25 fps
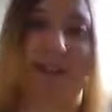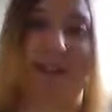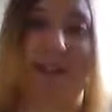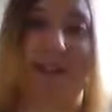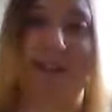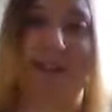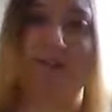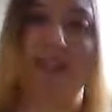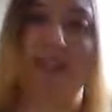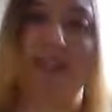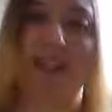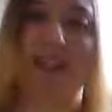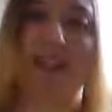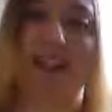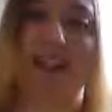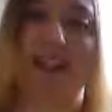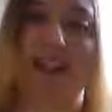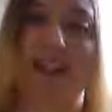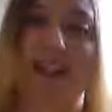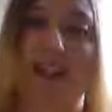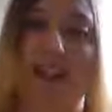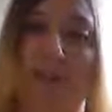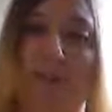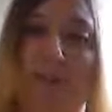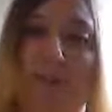defense, the speed
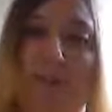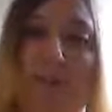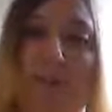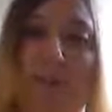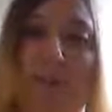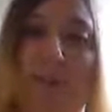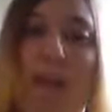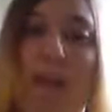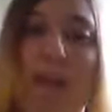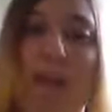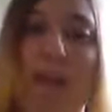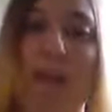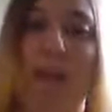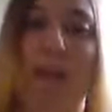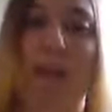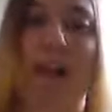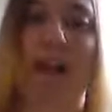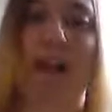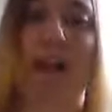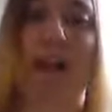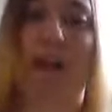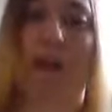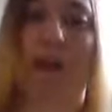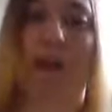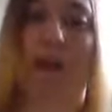is 1
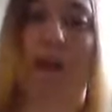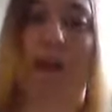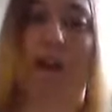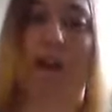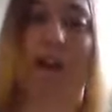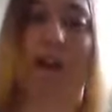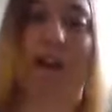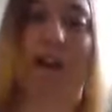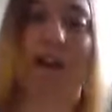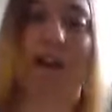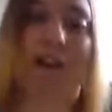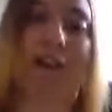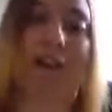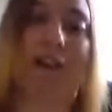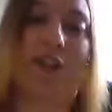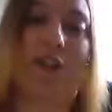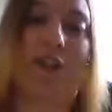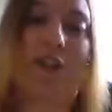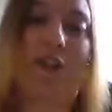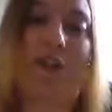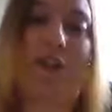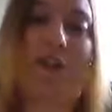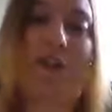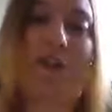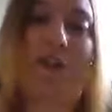below what it
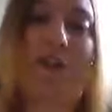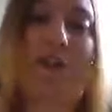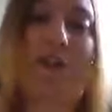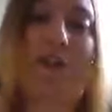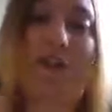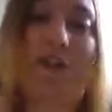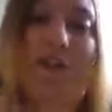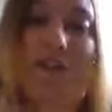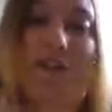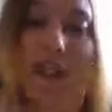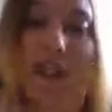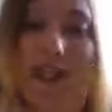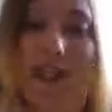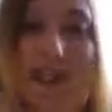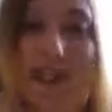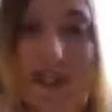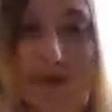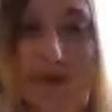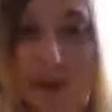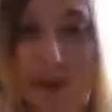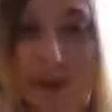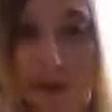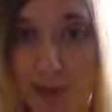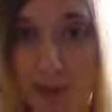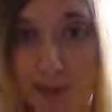should be for when it's
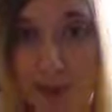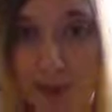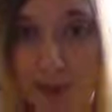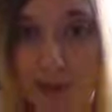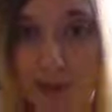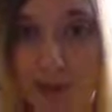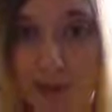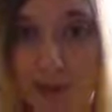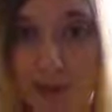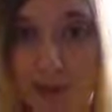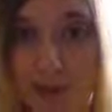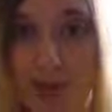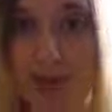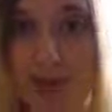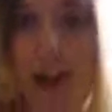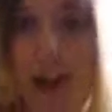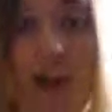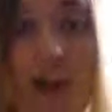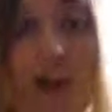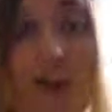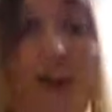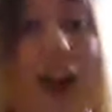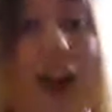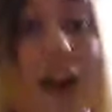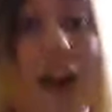level 12,
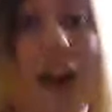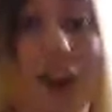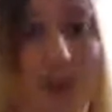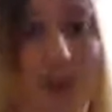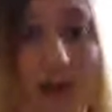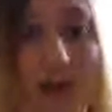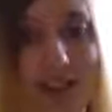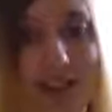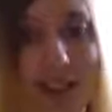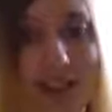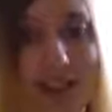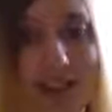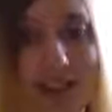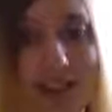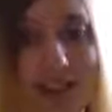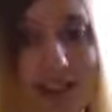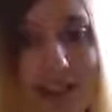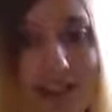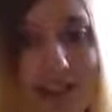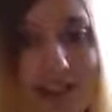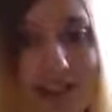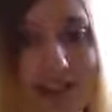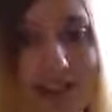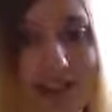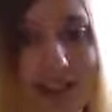naturally.
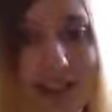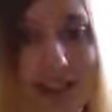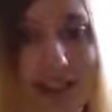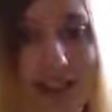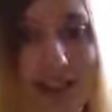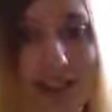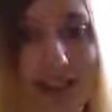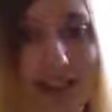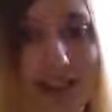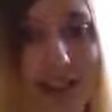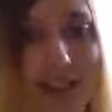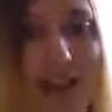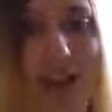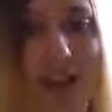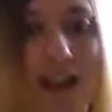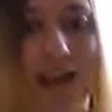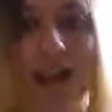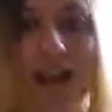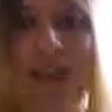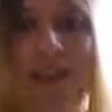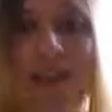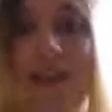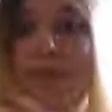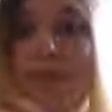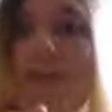
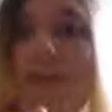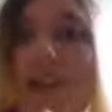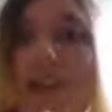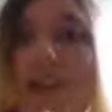This is